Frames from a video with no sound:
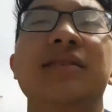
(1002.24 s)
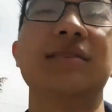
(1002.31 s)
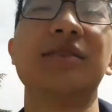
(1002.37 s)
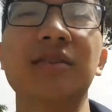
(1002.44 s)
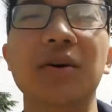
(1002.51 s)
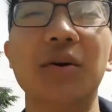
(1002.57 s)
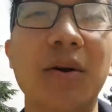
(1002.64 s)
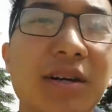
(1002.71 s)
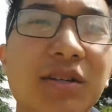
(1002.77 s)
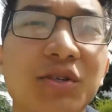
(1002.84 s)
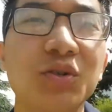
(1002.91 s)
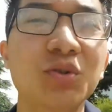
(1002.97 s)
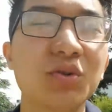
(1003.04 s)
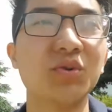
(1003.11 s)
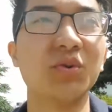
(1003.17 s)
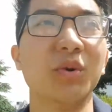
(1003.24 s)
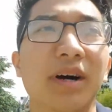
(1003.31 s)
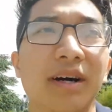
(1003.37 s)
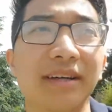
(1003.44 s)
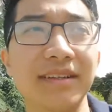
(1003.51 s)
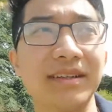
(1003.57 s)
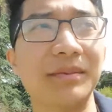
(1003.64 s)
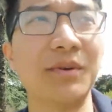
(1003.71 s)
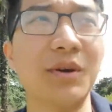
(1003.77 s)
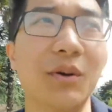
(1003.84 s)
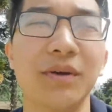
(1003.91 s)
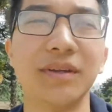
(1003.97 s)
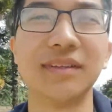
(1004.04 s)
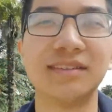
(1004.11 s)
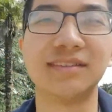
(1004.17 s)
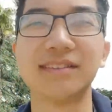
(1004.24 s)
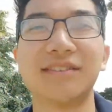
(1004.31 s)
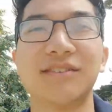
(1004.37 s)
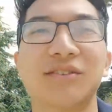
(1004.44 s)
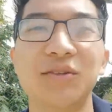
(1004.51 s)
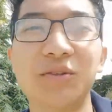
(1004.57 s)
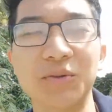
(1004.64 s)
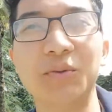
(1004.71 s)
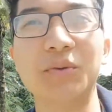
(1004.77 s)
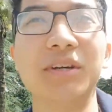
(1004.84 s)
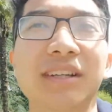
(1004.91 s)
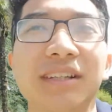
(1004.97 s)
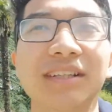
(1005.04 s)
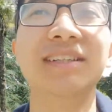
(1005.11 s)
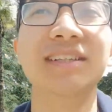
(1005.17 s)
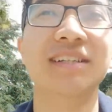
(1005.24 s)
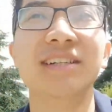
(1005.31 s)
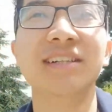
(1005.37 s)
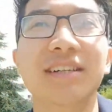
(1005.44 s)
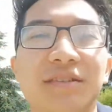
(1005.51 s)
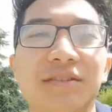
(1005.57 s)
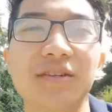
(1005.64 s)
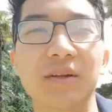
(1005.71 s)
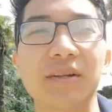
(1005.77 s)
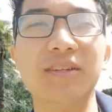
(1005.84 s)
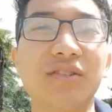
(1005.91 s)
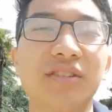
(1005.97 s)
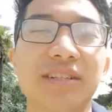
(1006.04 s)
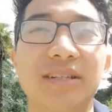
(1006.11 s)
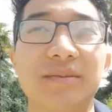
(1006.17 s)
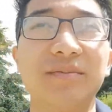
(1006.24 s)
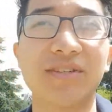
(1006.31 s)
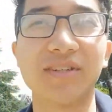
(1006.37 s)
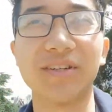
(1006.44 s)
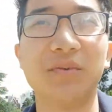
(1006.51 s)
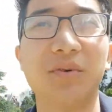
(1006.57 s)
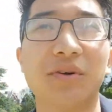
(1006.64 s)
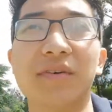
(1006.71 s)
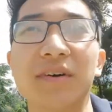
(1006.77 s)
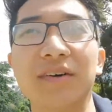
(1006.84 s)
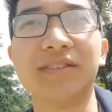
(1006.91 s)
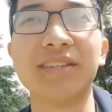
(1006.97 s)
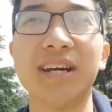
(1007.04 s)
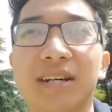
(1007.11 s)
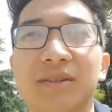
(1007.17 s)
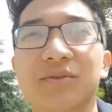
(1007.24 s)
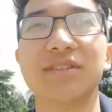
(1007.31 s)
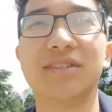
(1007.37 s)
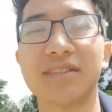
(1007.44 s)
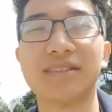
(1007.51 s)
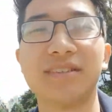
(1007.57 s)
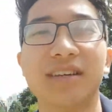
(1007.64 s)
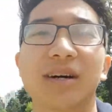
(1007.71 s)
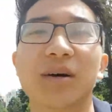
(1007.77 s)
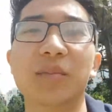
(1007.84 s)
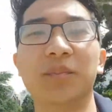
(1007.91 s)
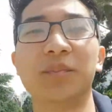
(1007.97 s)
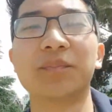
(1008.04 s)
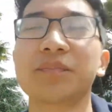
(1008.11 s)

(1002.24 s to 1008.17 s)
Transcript: So as usual, I ended up going too early. So I literally am just gonna walk around town, just um,